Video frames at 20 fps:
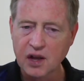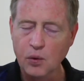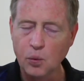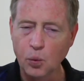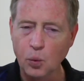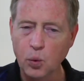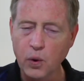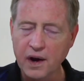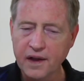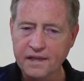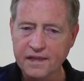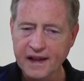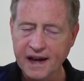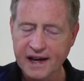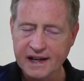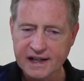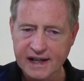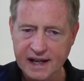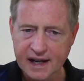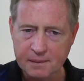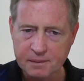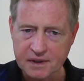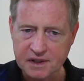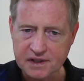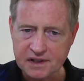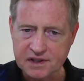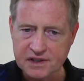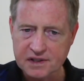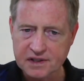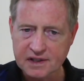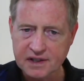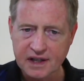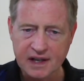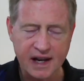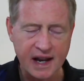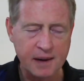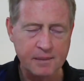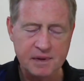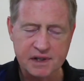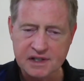When that happens, it
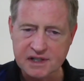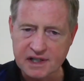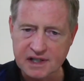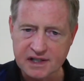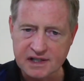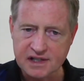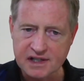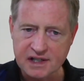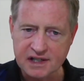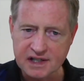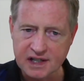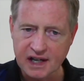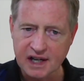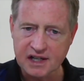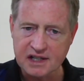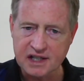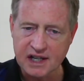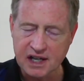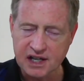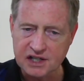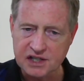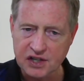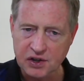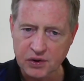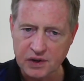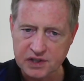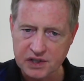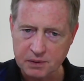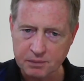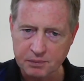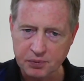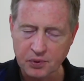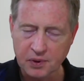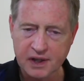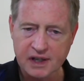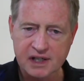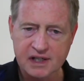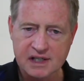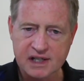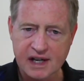happens instantaneous. It is, there is a
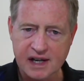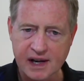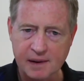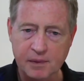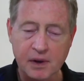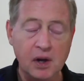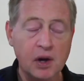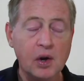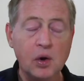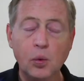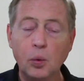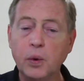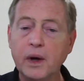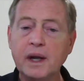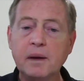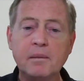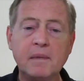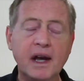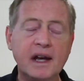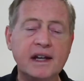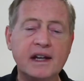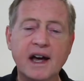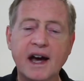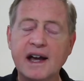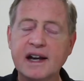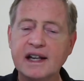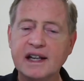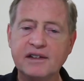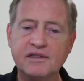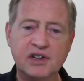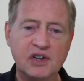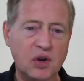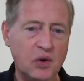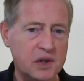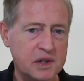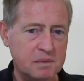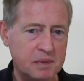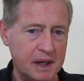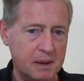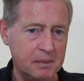point in time. We may not even
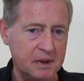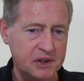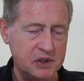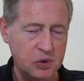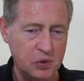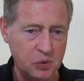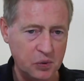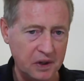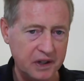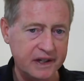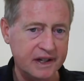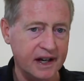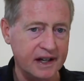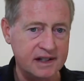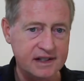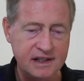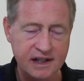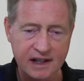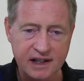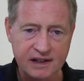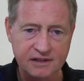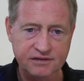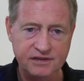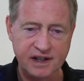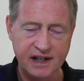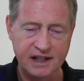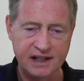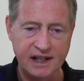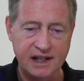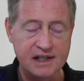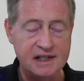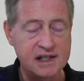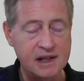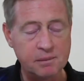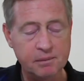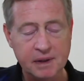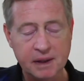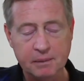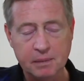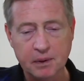always be able to really identify that. Some
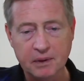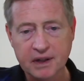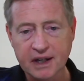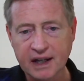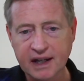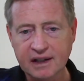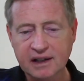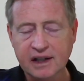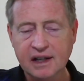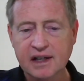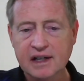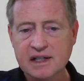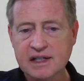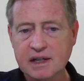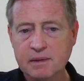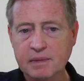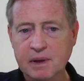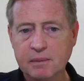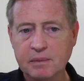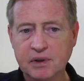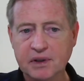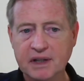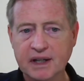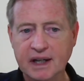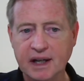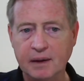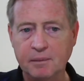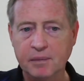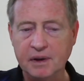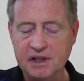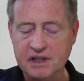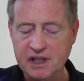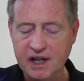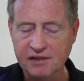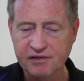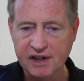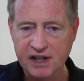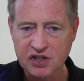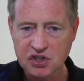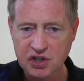people can, some people can't. But
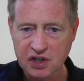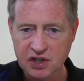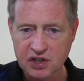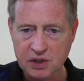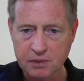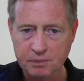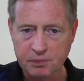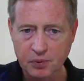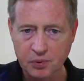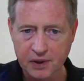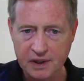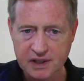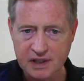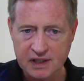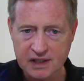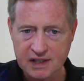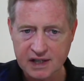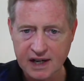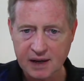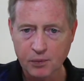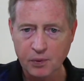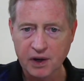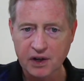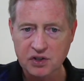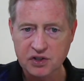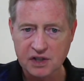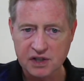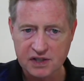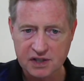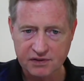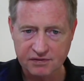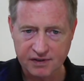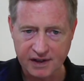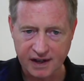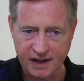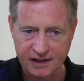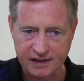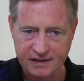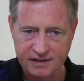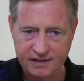salvation is a point in time we are justified.